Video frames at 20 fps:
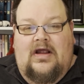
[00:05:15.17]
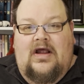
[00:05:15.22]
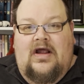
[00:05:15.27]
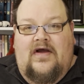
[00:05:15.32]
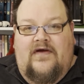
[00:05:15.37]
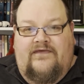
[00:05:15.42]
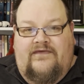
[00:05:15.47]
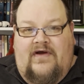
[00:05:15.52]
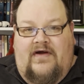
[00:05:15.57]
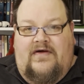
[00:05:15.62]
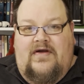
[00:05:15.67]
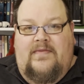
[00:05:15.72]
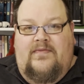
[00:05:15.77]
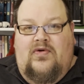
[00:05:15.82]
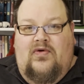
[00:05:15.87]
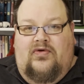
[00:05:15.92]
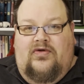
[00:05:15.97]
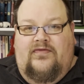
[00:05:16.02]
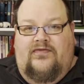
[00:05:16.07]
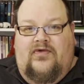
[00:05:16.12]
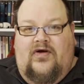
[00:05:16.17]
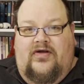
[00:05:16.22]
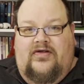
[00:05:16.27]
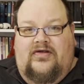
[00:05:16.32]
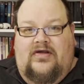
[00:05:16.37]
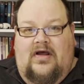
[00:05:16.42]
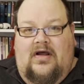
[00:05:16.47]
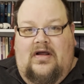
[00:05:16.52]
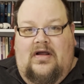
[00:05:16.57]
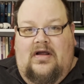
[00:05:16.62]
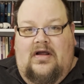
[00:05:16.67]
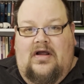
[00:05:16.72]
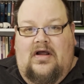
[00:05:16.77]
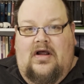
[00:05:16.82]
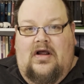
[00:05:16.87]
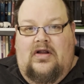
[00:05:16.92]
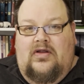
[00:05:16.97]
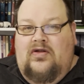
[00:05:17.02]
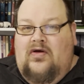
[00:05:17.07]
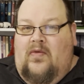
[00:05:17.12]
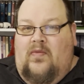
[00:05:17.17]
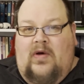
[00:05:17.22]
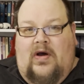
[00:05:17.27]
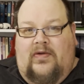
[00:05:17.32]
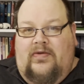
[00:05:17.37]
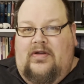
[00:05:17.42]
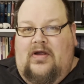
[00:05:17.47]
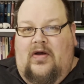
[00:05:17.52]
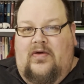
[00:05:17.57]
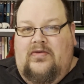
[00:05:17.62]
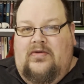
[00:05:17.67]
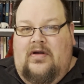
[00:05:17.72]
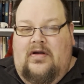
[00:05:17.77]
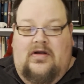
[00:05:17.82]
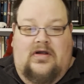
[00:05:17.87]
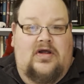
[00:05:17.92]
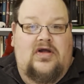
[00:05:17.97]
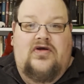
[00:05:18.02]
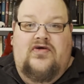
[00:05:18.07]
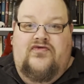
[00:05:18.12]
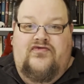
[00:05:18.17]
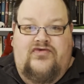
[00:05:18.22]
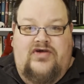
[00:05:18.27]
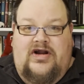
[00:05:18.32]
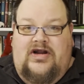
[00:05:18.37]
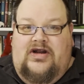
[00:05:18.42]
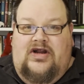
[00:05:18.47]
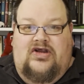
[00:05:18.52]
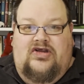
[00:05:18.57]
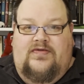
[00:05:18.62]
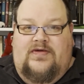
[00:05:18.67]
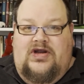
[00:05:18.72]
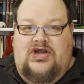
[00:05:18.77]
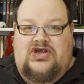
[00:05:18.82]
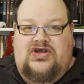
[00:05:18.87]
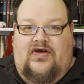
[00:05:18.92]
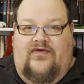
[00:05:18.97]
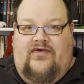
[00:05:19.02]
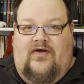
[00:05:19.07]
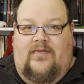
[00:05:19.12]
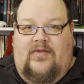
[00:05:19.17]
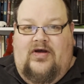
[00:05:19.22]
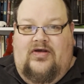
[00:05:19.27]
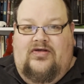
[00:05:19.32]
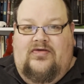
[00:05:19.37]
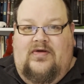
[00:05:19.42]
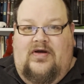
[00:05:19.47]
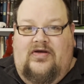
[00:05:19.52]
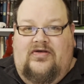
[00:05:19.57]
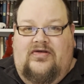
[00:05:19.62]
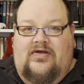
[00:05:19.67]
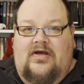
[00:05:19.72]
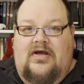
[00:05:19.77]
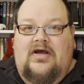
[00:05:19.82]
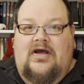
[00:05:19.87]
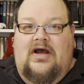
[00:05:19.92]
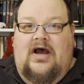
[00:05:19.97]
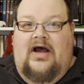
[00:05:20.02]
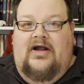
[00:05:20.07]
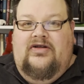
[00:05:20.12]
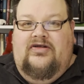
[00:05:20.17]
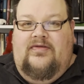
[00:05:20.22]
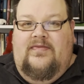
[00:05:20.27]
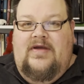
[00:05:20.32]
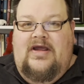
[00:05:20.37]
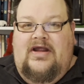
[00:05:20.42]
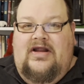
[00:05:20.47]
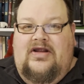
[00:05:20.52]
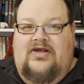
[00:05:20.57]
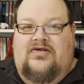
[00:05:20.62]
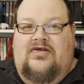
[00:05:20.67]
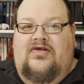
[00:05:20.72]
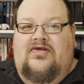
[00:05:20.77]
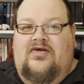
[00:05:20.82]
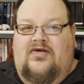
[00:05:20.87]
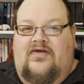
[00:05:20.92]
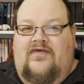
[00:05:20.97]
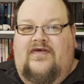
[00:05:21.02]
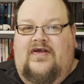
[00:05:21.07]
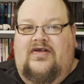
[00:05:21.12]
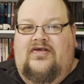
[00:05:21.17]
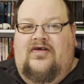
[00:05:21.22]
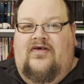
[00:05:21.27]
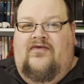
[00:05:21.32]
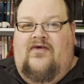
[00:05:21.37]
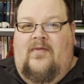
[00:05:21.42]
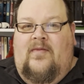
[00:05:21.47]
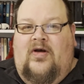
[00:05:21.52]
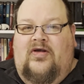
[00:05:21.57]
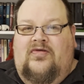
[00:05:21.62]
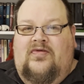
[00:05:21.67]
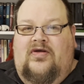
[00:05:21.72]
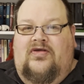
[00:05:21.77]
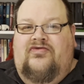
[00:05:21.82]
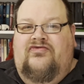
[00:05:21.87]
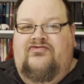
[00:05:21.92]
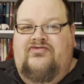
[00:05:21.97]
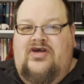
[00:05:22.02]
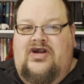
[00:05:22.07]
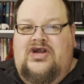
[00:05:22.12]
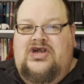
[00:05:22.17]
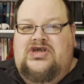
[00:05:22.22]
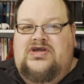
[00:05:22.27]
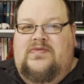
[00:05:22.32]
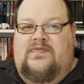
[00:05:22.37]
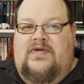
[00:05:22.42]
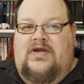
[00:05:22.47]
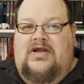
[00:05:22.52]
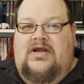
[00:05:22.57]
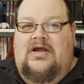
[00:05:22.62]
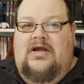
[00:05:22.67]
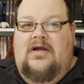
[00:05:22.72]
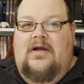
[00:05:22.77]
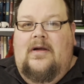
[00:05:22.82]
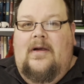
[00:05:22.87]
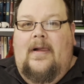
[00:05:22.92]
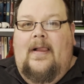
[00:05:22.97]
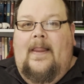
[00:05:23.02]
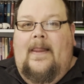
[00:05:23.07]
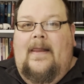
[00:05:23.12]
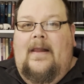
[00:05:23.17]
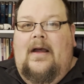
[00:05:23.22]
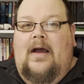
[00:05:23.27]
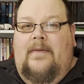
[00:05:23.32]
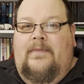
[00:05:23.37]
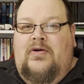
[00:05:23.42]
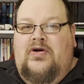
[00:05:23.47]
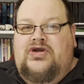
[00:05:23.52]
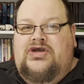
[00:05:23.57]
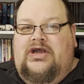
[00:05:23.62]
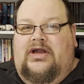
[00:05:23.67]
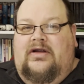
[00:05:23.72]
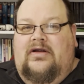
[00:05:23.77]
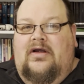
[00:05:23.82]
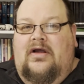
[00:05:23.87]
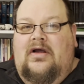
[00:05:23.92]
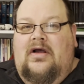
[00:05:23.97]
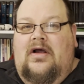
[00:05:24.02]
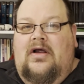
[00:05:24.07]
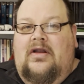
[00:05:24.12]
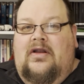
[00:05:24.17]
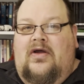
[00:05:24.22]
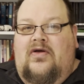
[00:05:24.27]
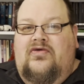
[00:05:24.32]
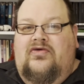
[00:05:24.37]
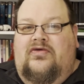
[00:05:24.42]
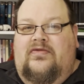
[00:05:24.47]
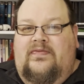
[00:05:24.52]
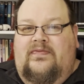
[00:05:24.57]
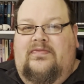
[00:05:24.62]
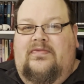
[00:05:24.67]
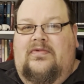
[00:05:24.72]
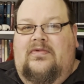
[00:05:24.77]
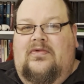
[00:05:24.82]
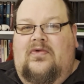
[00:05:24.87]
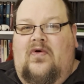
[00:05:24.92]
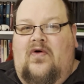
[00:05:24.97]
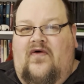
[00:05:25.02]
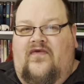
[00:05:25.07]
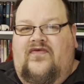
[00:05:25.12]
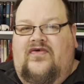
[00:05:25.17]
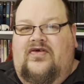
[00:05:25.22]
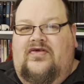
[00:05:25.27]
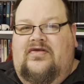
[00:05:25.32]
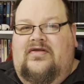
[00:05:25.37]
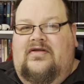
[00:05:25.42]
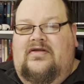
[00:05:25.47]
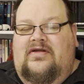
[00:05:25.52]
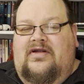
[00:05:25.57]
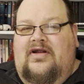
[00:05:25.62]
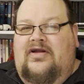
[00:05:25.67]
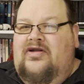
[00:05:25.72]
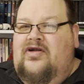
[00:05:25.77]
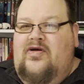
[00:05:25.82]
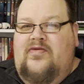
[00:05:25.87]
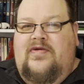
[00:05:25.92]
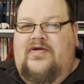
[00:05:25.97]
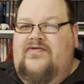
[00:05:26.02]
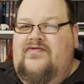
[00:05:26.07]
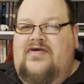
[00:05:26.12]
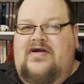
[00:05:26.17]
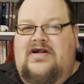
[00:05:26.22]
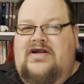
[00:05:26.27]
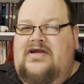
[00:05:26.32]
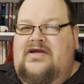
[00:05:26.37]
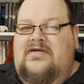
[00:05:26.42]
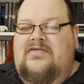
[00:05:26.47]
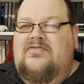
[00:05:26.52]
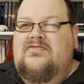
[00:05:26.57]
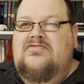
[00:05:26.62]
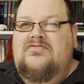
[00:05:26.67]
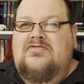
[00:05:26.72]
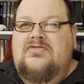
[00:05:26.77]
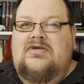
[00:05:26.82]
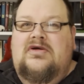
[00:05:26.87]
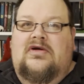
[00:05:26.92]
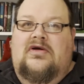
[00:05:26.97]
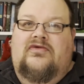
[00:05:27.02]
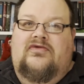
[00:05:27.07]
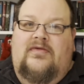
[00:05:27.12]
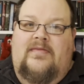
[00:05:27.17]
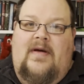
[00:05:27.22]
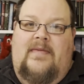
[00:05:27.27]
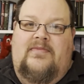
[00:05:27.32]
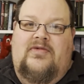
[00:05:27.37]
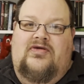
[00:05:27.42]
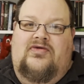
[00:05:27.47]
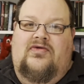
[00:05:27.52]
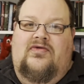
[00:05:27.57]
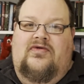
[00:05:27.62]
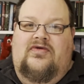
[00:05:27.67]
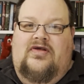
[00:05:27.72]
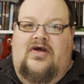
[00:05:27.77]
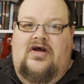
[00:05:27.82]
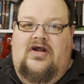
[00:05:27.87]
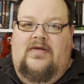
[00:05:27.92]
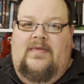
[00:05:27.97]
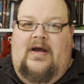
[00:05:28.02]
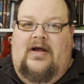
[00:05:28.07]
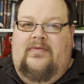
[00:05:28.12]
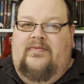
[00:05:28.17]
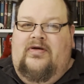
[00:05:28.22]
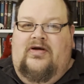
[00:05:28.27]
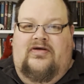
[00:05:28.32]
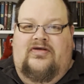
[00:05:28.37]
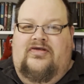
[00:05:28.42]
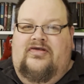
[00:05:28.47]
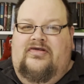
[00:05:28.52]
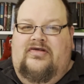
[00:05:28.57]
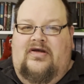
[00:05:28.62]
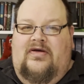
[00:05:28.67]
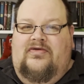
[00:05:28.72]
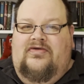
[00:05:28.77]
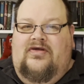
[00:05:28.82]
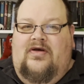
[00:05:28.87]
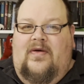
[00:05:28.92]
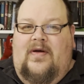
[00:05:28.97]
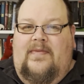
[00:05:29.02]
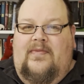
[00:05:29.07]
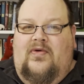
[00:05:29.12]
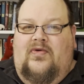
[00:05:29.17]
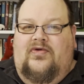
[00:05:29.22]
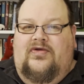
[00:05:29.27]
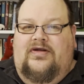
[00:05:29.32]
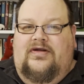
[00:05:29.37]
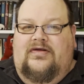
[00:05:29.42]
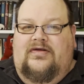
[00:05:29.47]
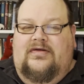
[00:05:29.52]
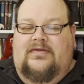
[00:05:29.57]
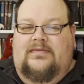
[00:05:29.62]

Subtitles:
Very important writer, not well known, really needs to be in Sci-Fi Masterworks. And to me, it's the sort of thing Sci-Fi Masterworks really should be pushing. Those authors that nobody really remembers or has heard about, but are so, so important.